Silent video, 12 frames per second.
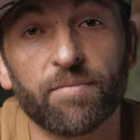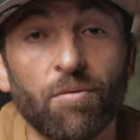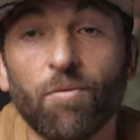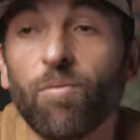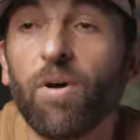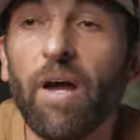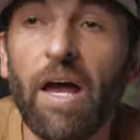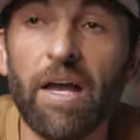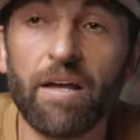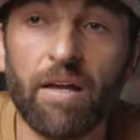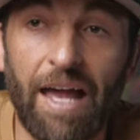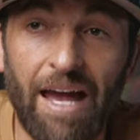Well, what
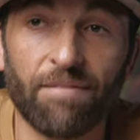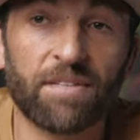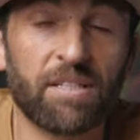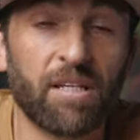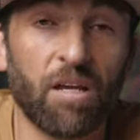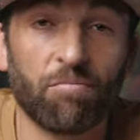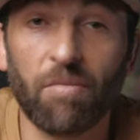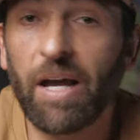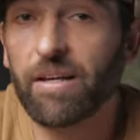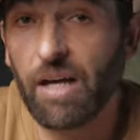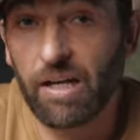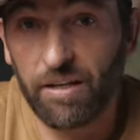I have to say
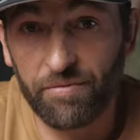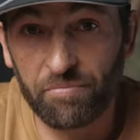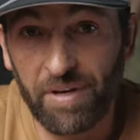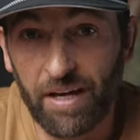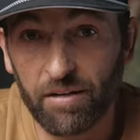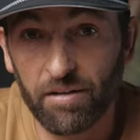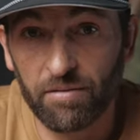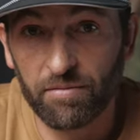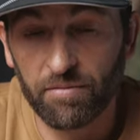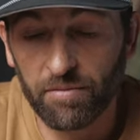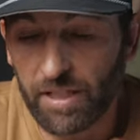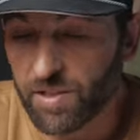might not even matter.
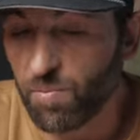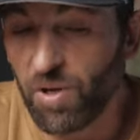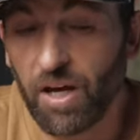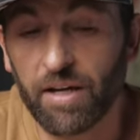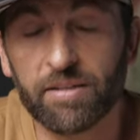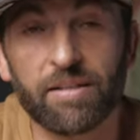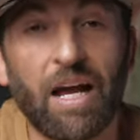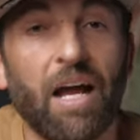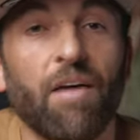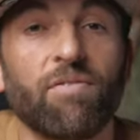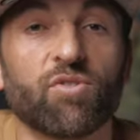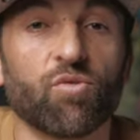Let's be honest, I
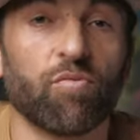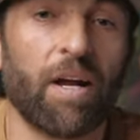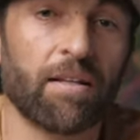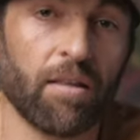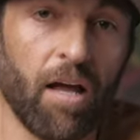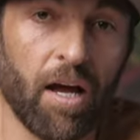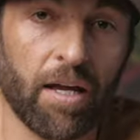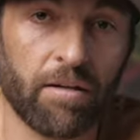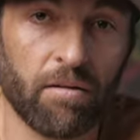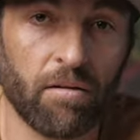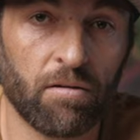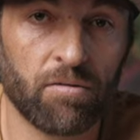have a direct
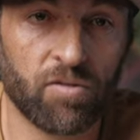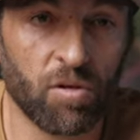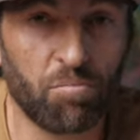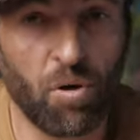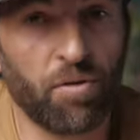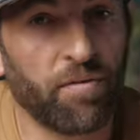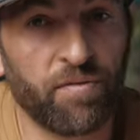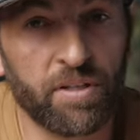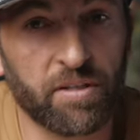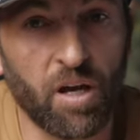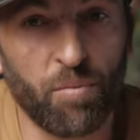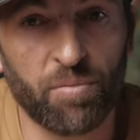line to both of
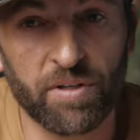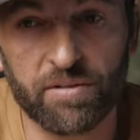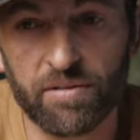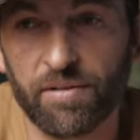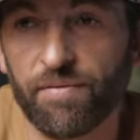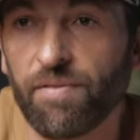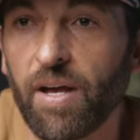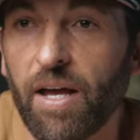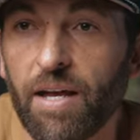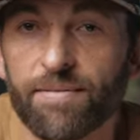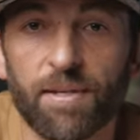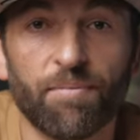these companies. If I
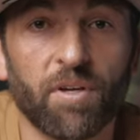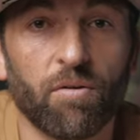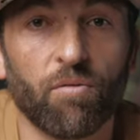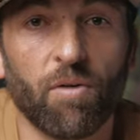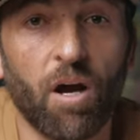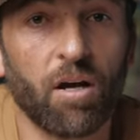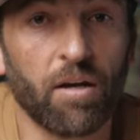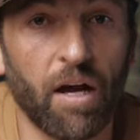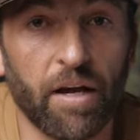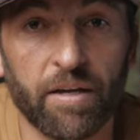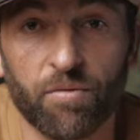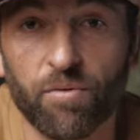have something go wrong,
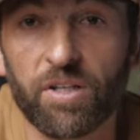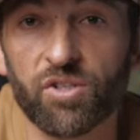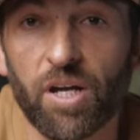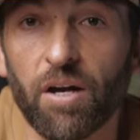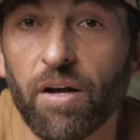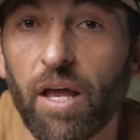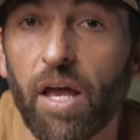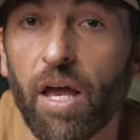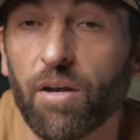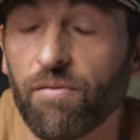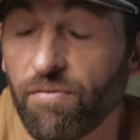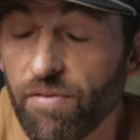I can reach out
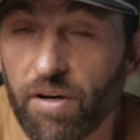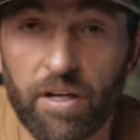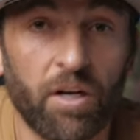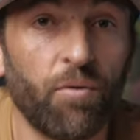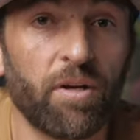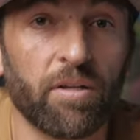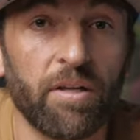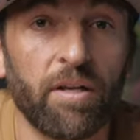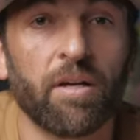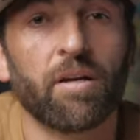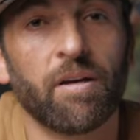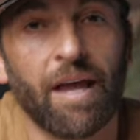and very
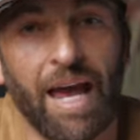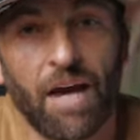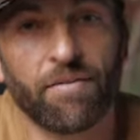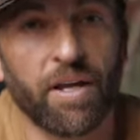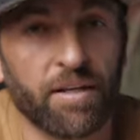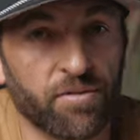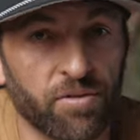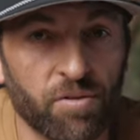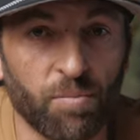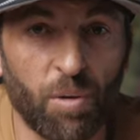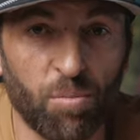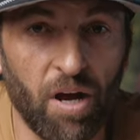quickly have an answer to
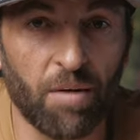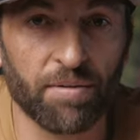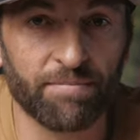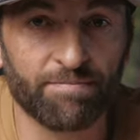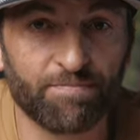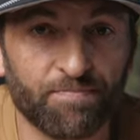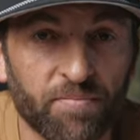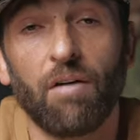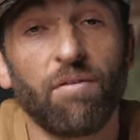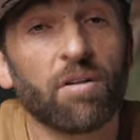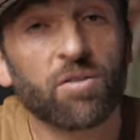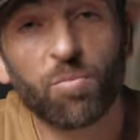my problem.
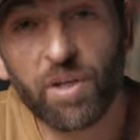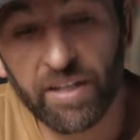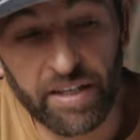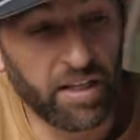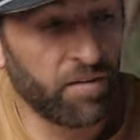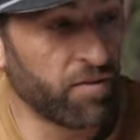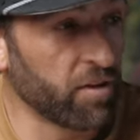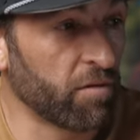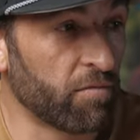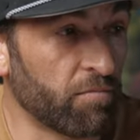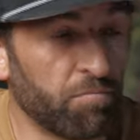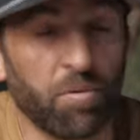I've also been
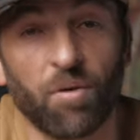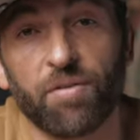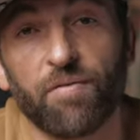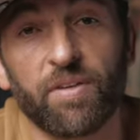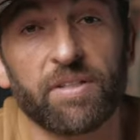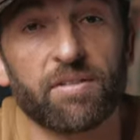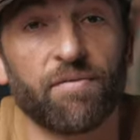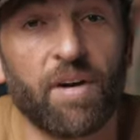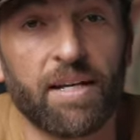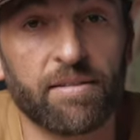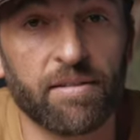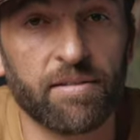given both of these
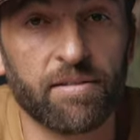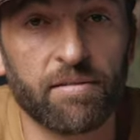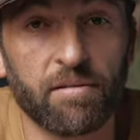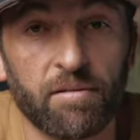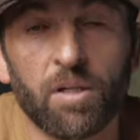devices.